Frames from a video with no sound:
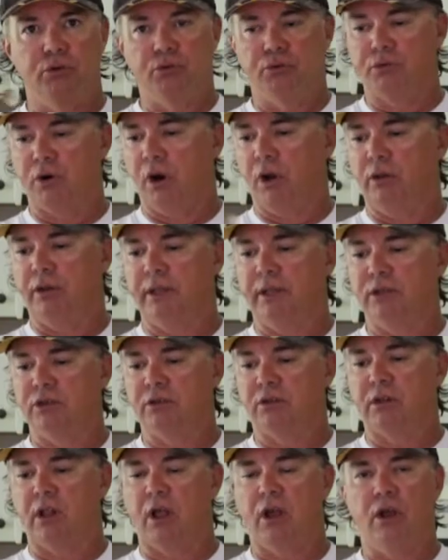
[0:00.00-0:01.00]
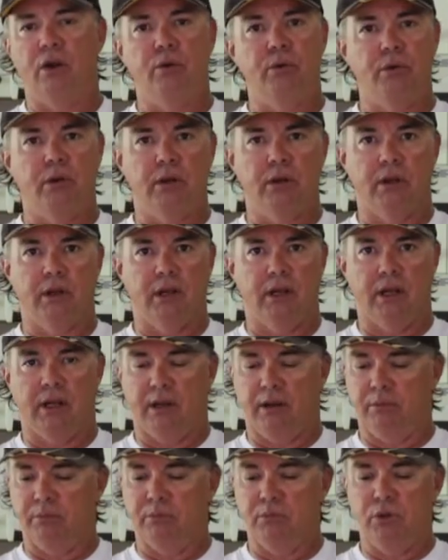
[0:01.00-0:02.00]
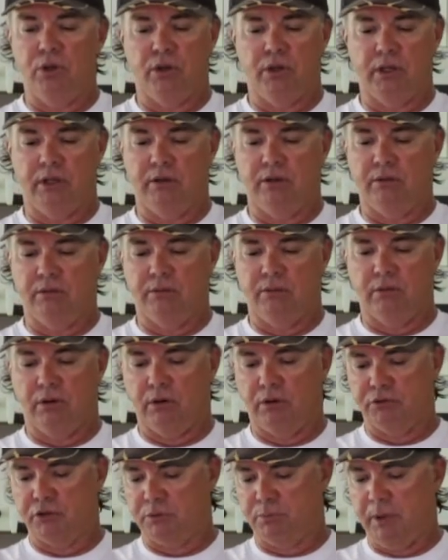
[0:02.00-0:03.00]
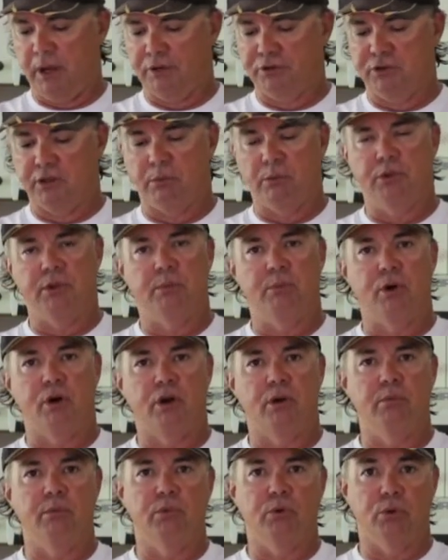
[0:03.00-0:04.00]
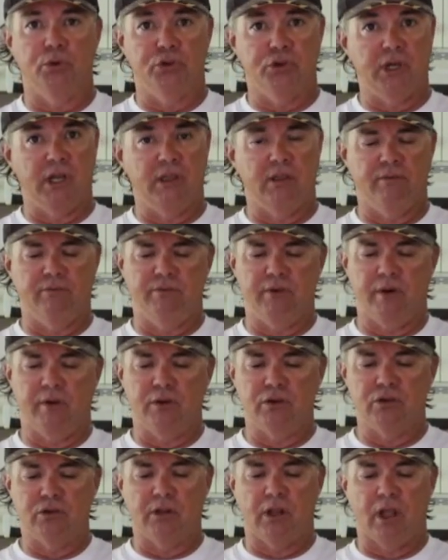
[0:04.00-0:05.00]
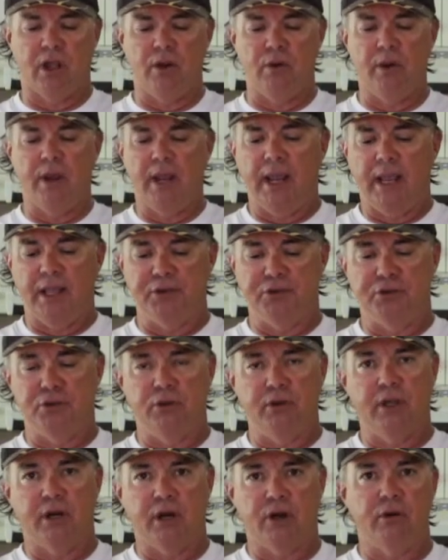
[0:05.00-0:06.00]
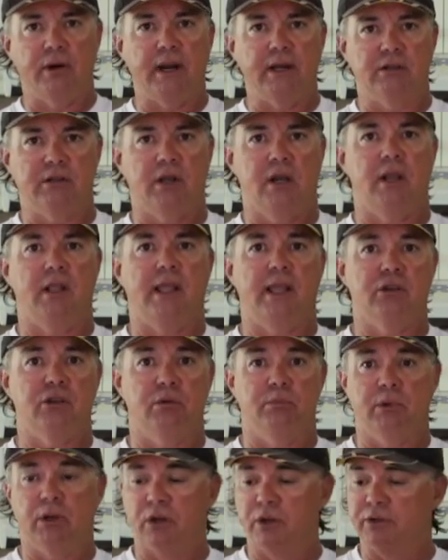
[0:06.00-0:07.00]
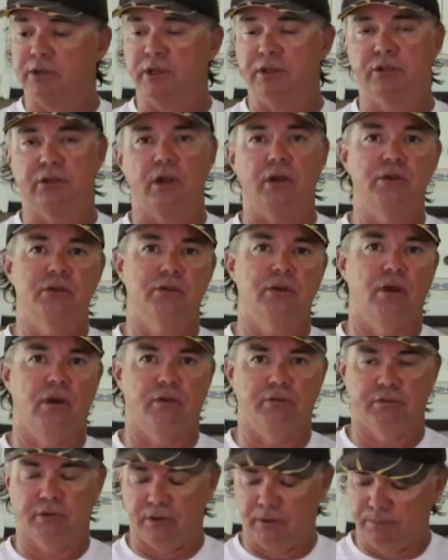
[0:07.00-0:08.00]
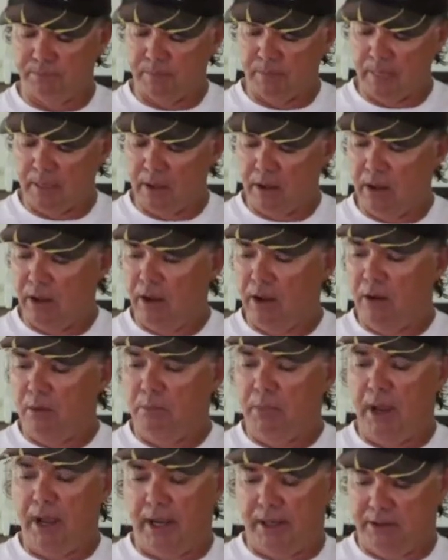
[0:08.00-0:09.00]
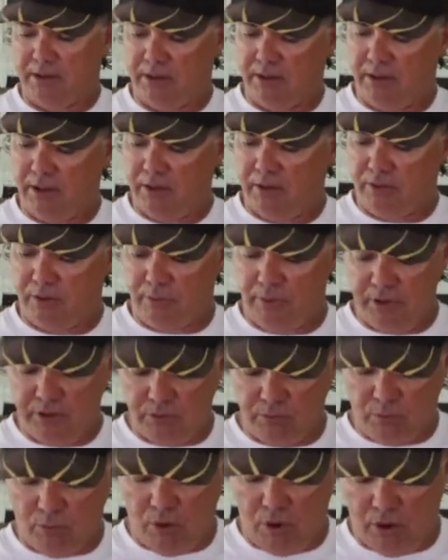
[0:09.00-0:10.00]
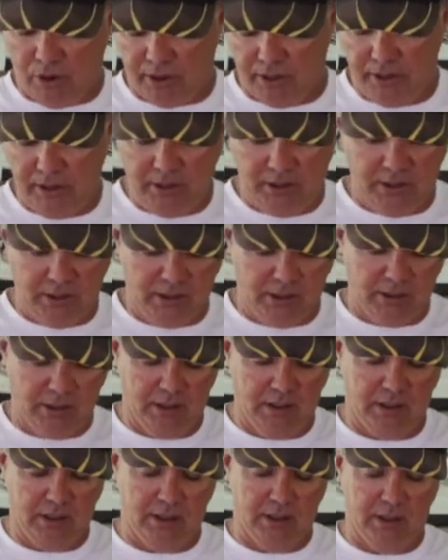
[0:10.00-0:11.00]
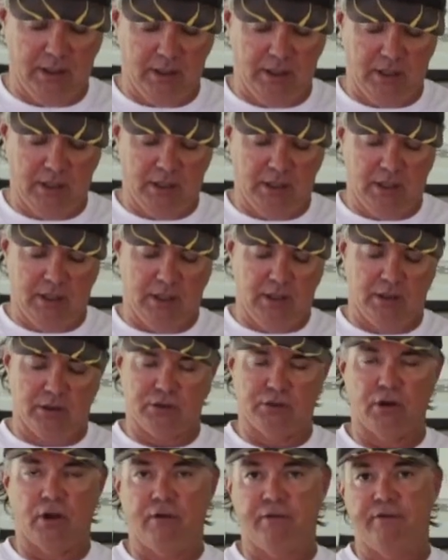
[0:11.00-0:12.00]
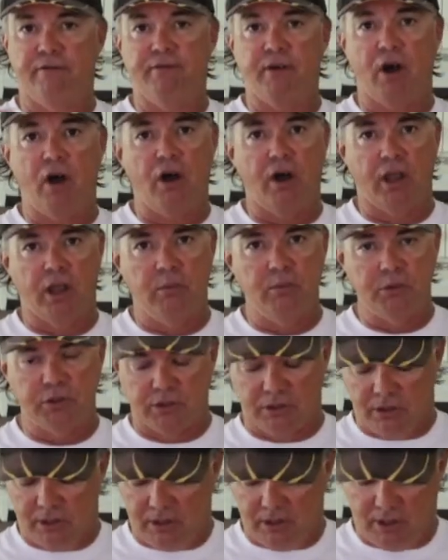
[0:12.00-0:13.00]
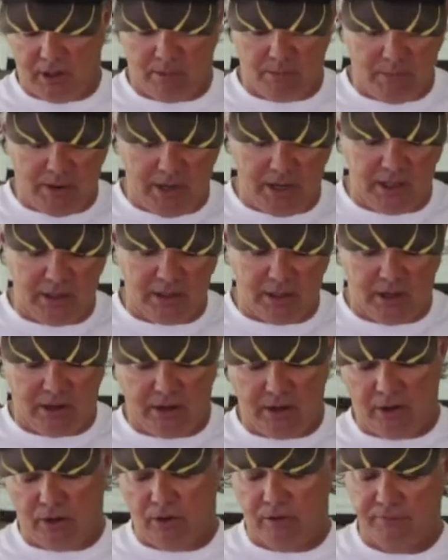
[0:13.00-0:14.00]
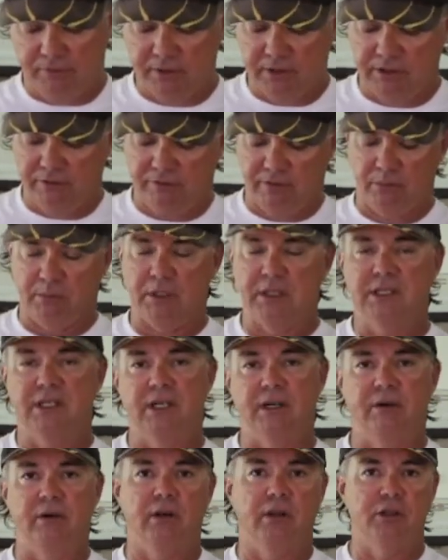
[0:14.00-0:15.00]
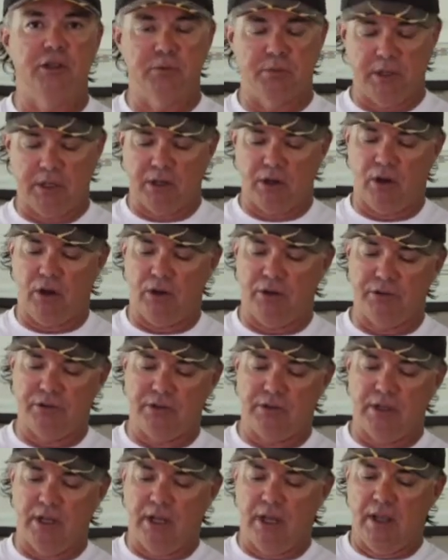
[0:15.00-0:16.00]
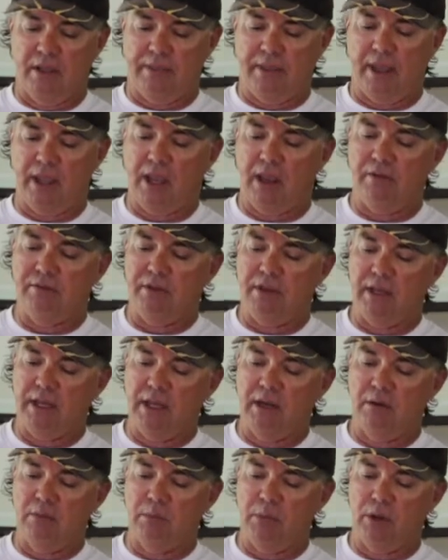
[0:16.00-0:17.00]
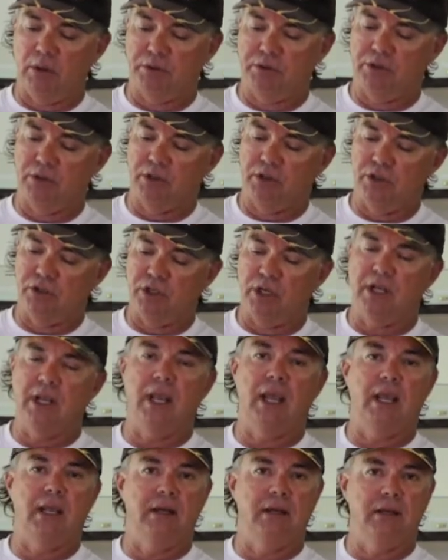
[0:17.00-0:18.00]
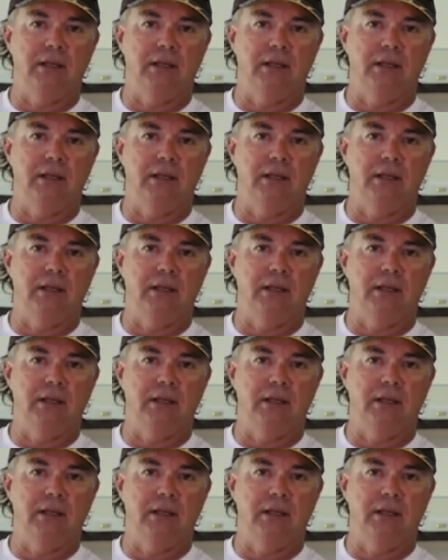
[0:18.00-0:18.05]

trolley slow, you can just bouncing them on the bottom or jig them very slow and still get a great tail action because they're so soft. But the reason why soft vibes are made of a different material is because they have the inbuilt jig head